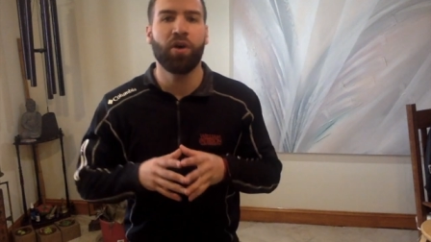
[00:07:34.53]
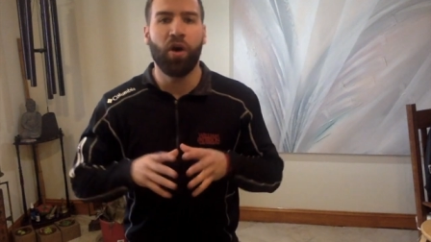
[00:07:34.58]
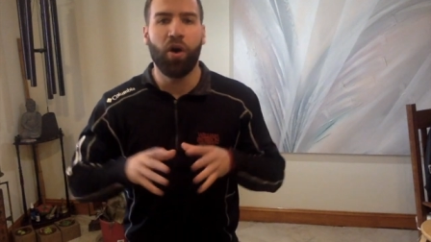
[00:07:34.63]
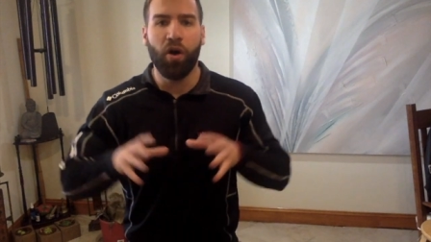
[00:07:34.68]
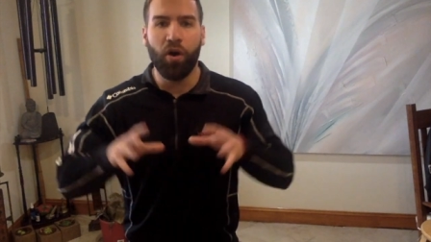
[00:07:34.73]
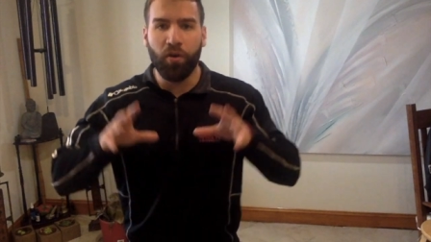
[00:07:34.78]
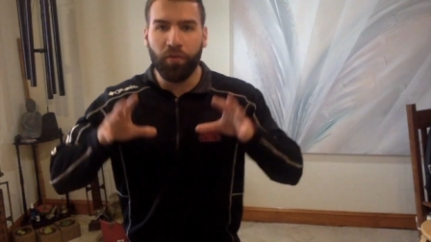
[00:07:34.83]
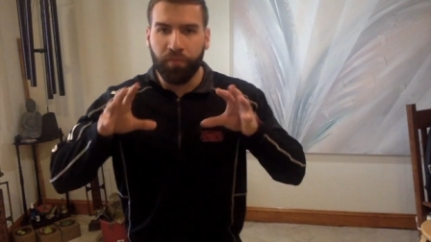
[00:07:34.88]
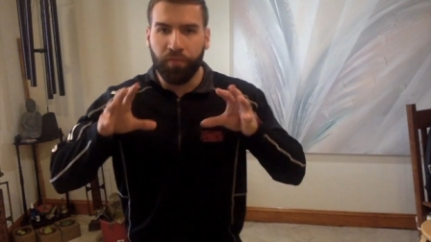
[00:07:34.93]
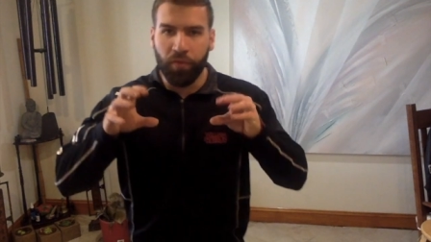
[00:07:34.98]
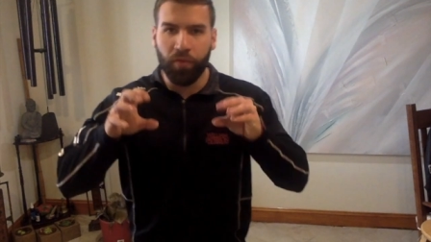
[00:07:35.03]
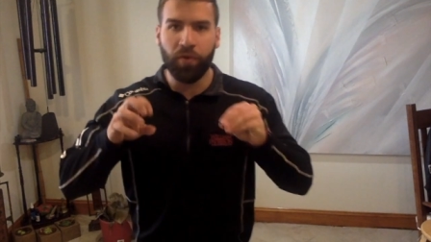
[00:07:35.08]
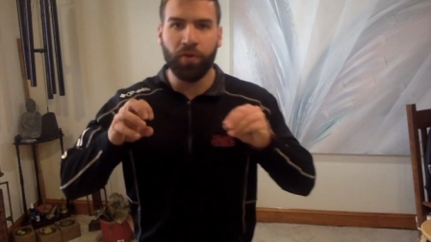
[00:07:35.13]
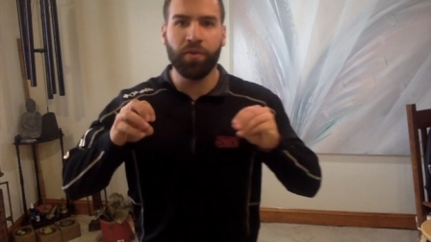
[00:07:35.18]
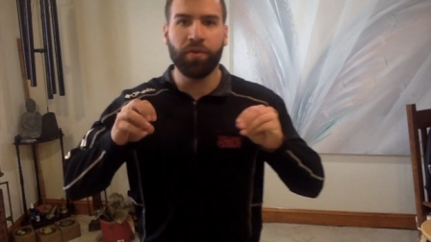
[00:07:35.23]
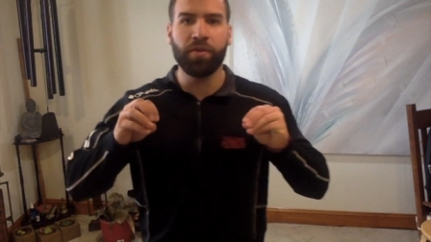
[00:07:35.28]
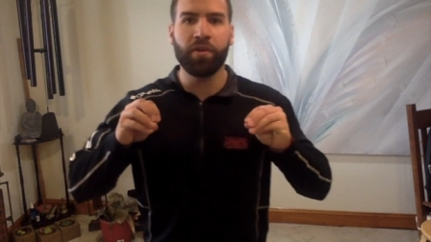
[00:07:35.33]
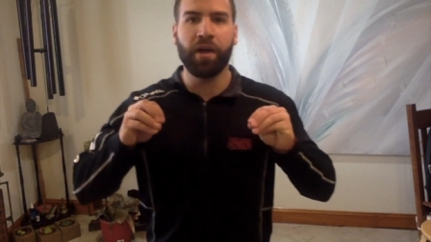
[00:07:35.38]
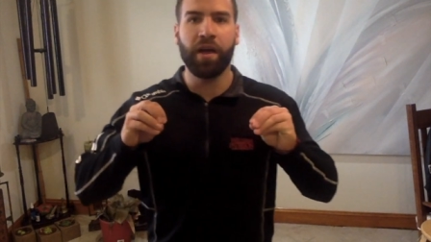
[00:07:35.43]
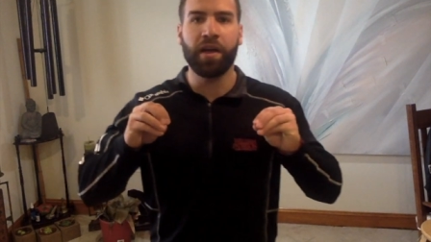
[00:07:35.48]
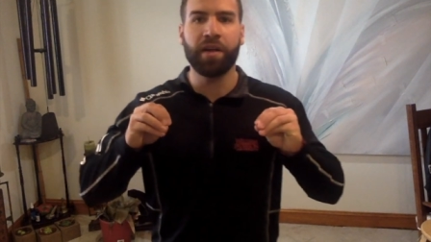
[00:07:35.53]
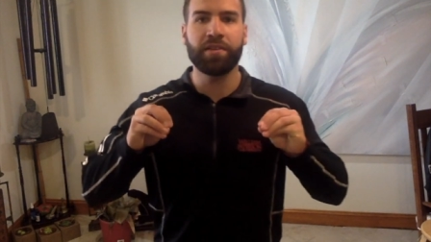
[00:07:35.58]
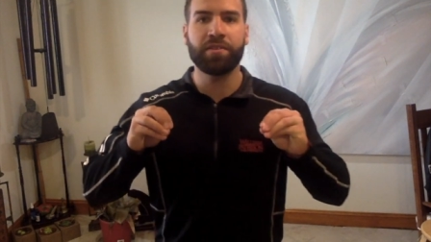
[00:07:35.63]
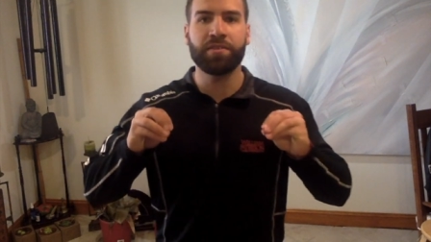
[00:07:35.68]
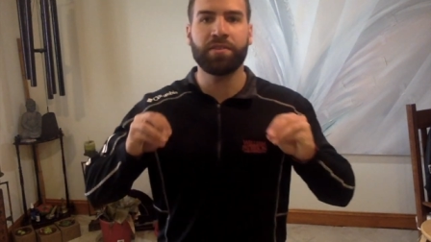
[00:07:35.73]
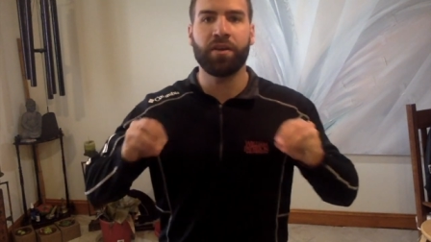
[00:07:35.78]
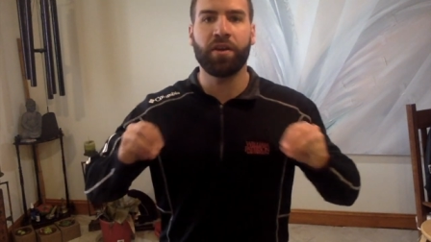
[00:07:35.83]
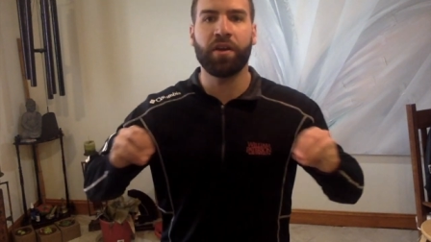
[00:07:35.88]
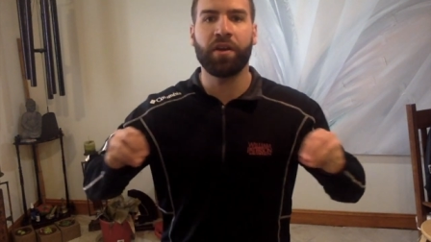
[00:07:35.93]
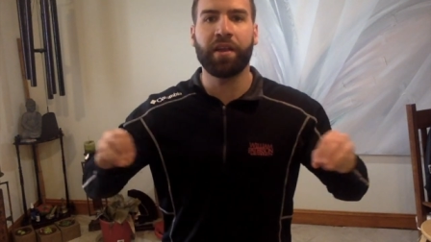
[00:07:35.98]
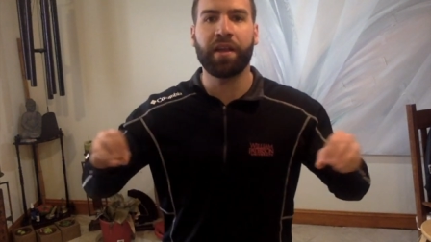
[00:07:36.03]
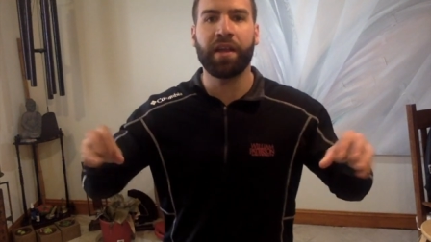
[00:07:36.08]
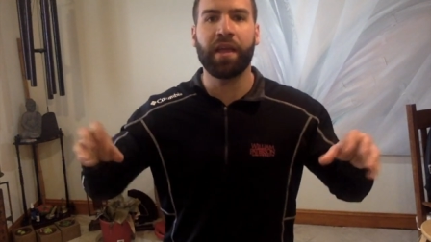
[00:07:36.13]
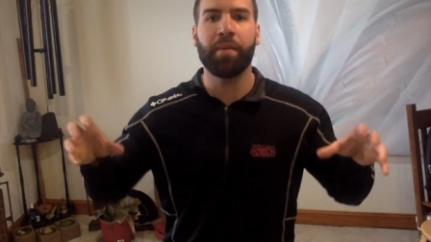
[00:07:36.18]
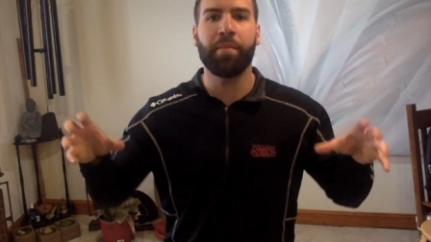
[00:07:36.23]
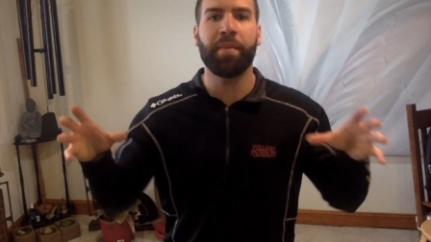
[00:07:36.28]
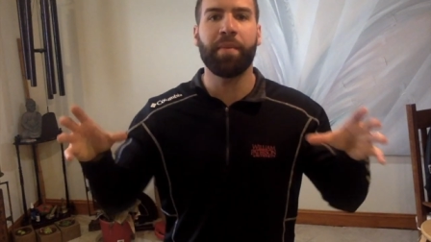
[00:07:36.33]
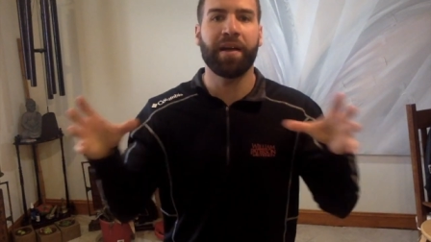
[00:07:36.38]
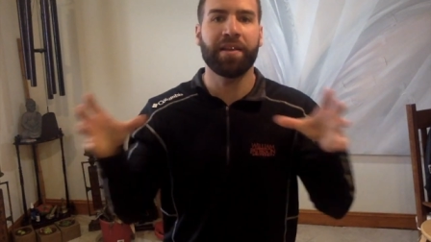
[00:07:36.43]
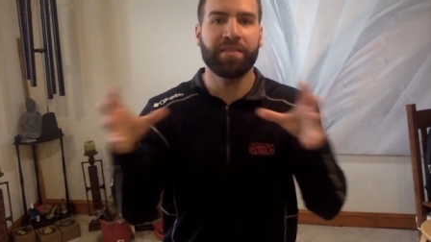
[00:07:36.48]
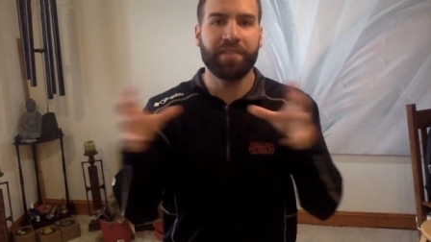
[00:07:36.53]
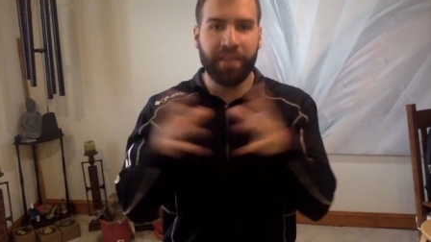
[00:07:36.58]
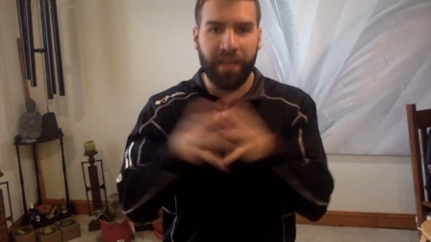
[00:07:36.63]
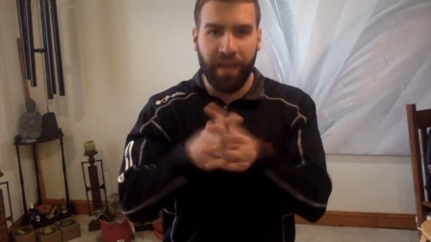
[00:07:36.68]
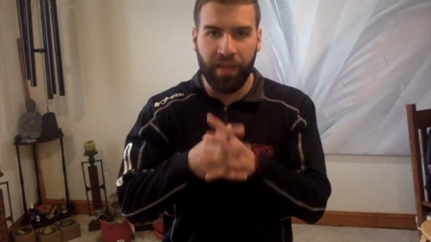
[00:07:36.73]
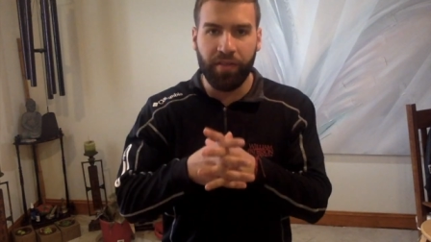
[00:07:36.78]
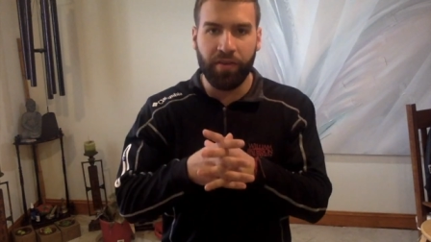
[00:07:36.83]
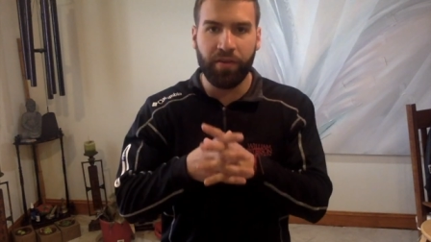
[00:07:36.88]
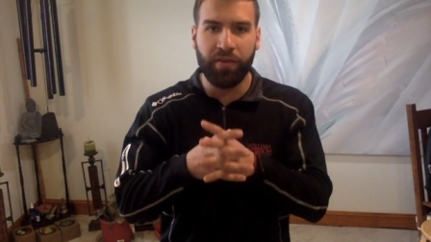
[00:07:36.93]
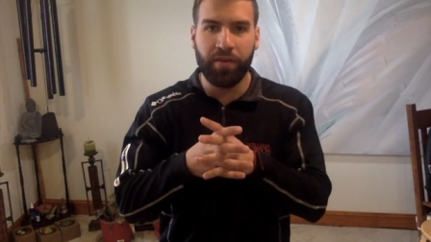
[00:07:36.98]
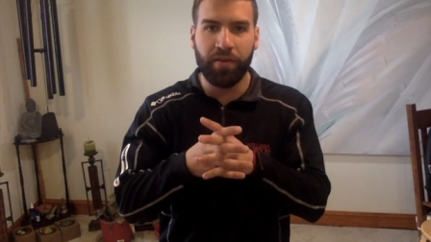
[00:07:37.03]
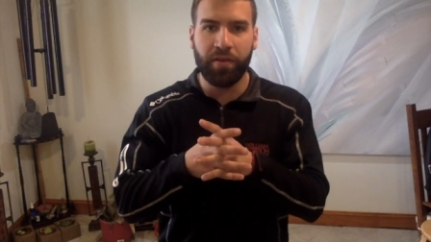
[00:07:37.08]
all four of you guys are going to get back together